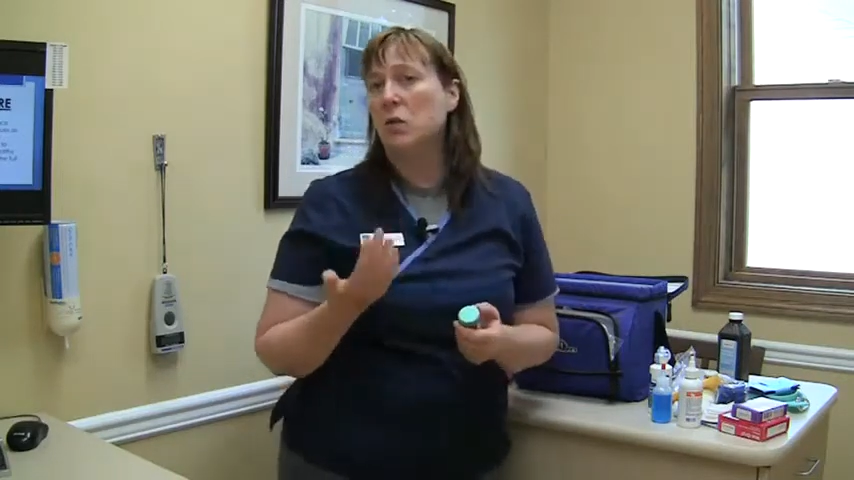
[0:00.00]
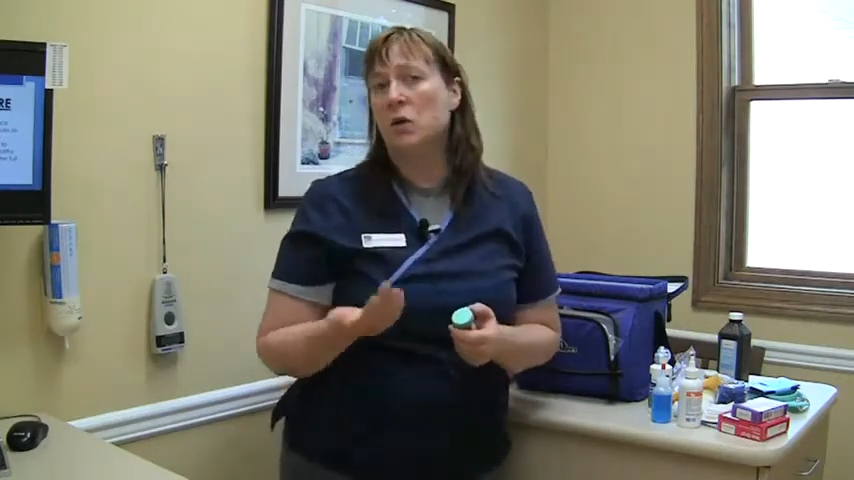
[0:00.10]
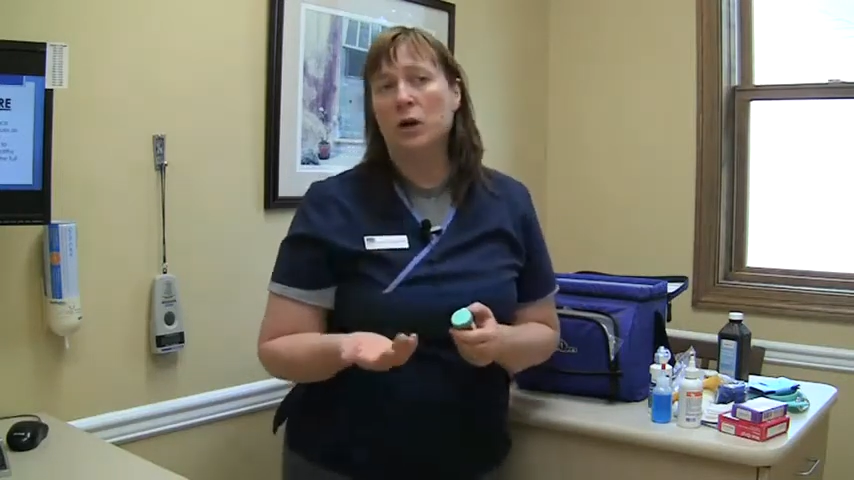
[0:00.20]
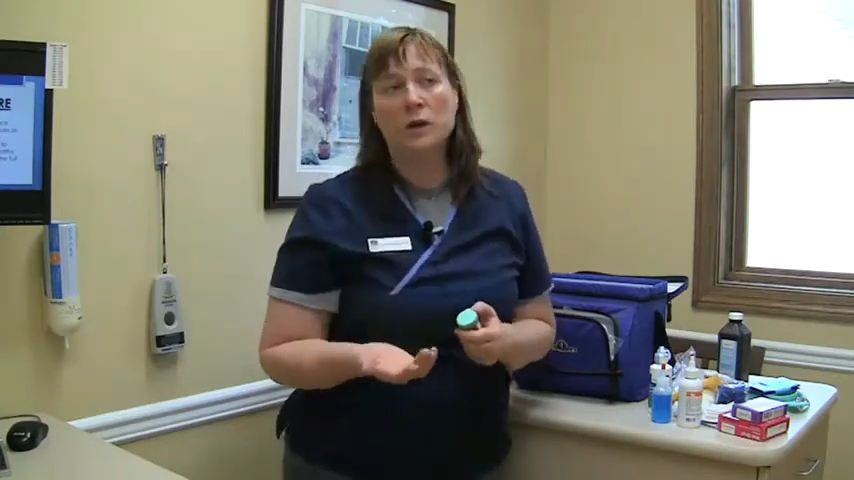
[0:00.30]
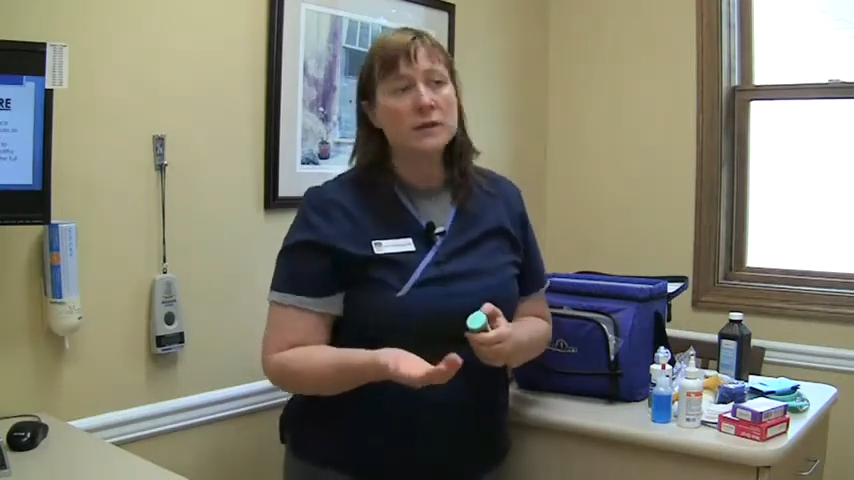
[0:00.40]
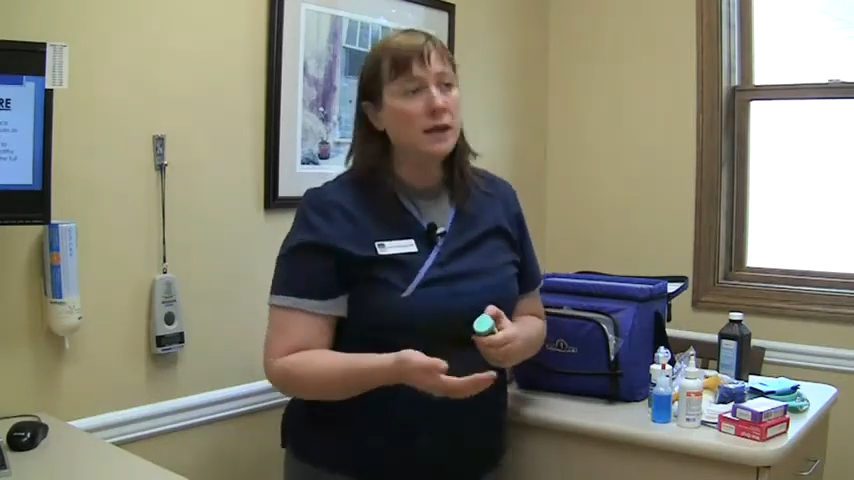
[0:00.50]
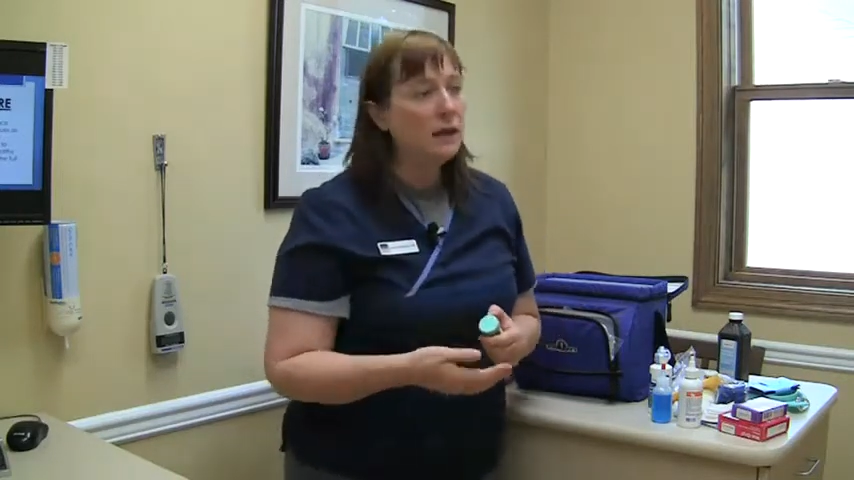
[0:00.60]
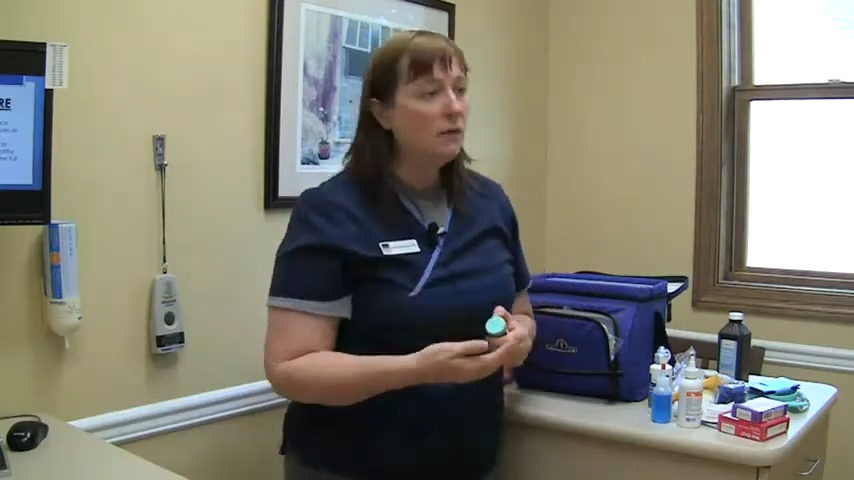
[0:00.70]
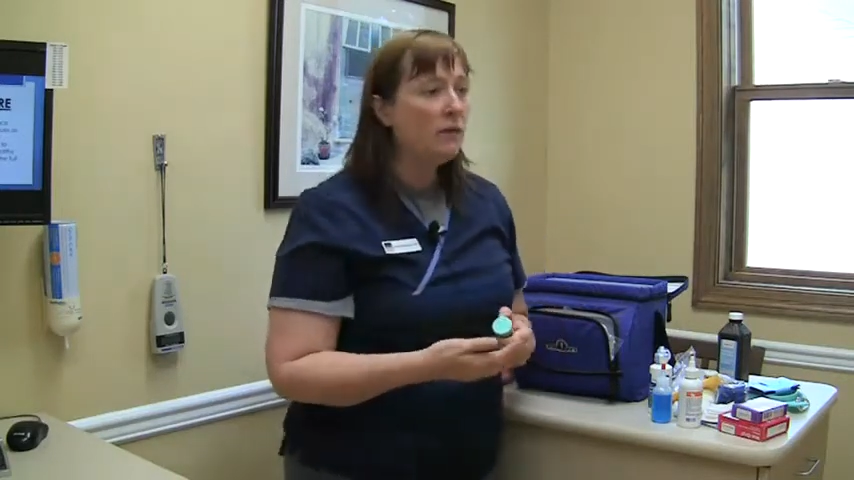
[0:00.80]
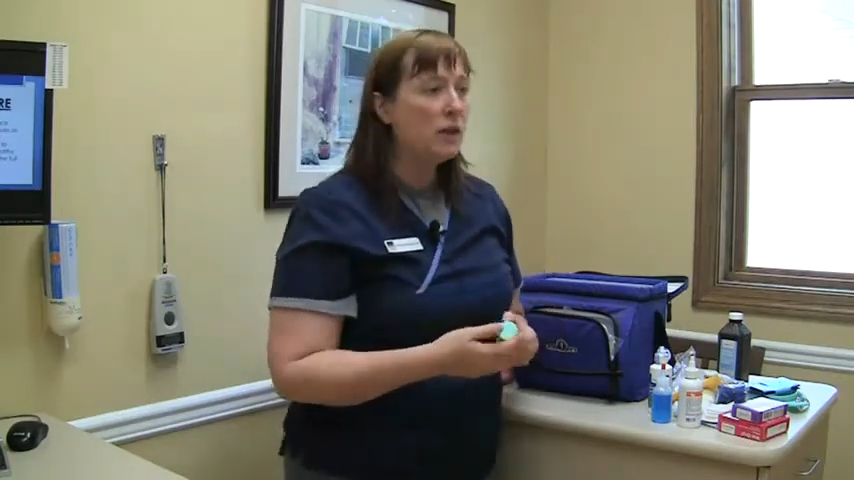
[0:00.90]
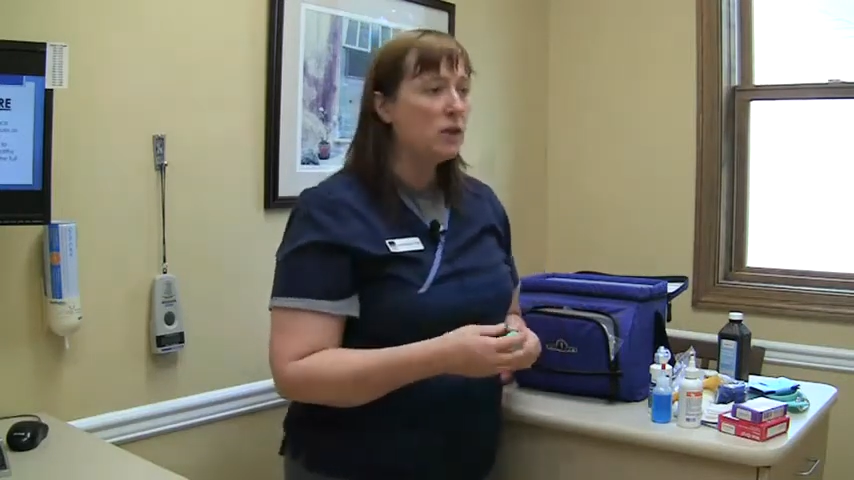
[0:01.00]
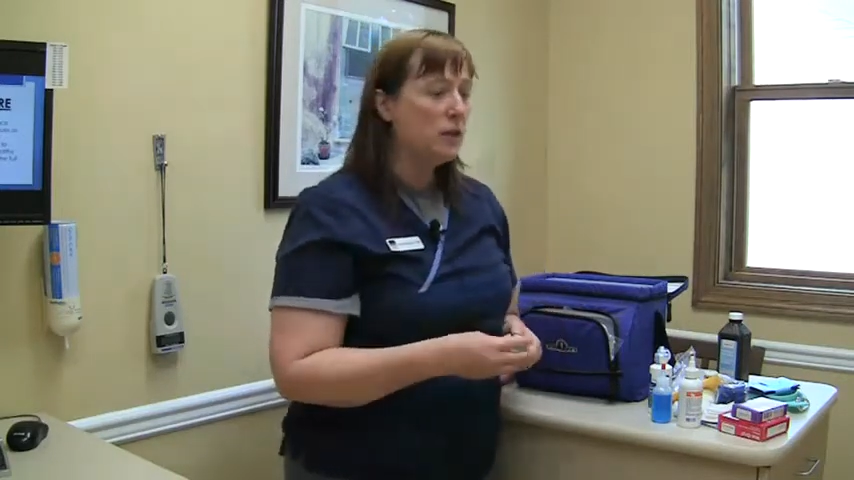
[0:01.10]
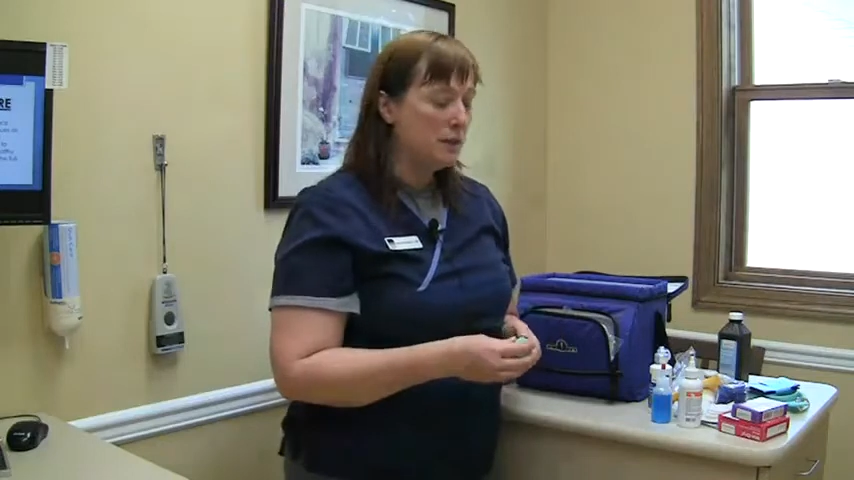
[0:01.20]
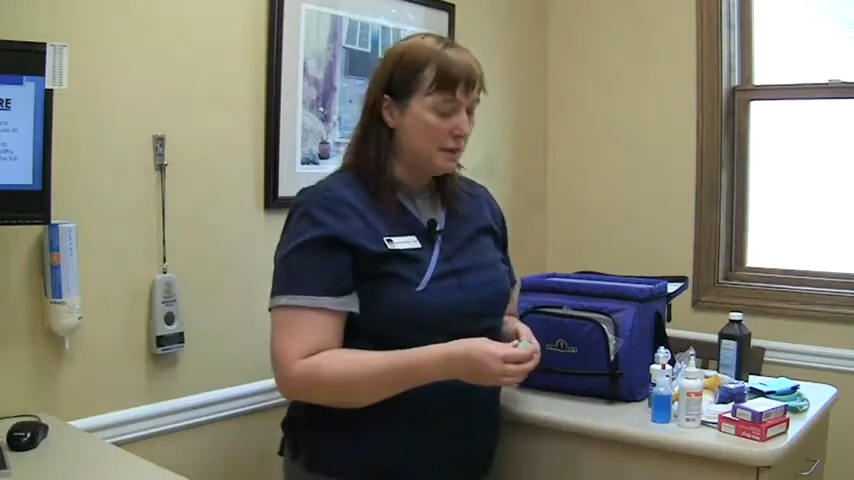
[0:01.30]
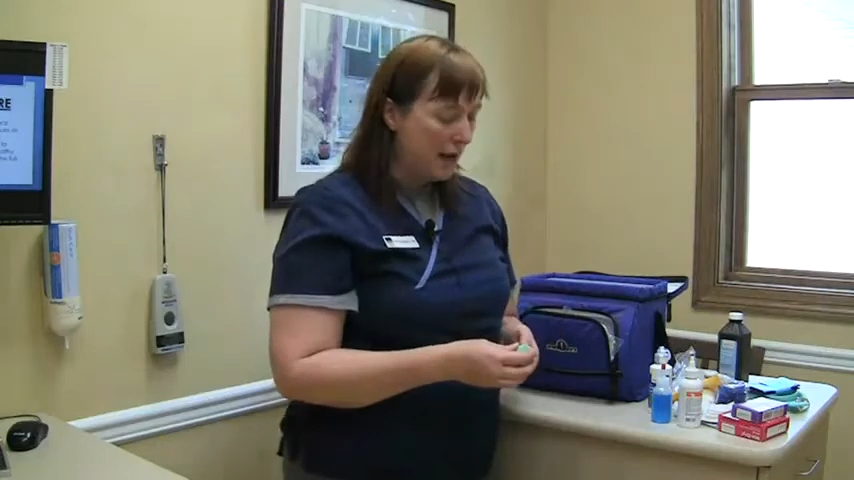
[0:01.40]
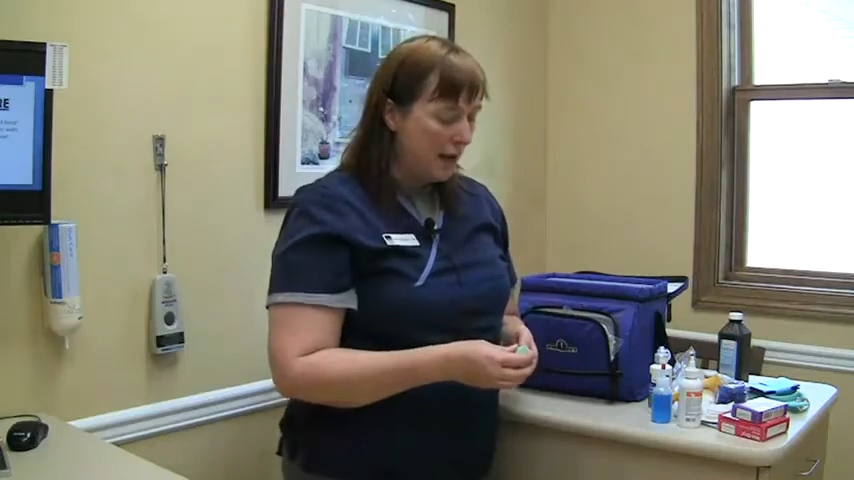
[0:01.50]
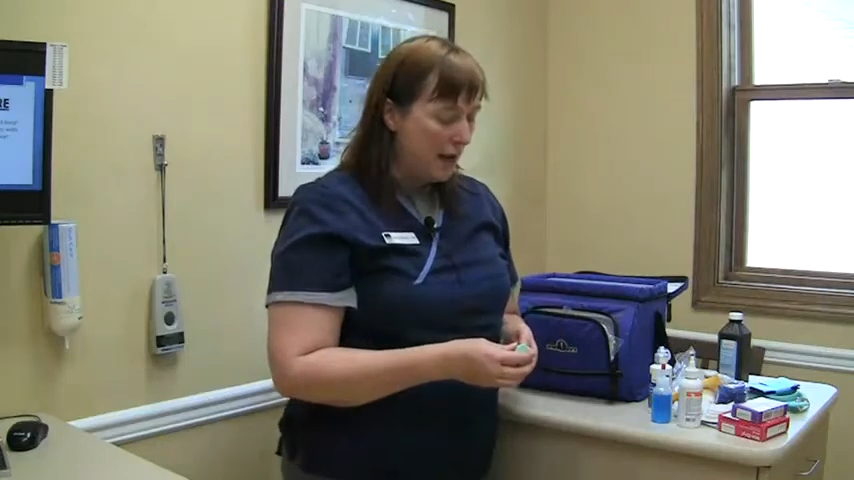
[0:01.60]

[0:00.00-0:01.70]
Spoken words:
or skin infections,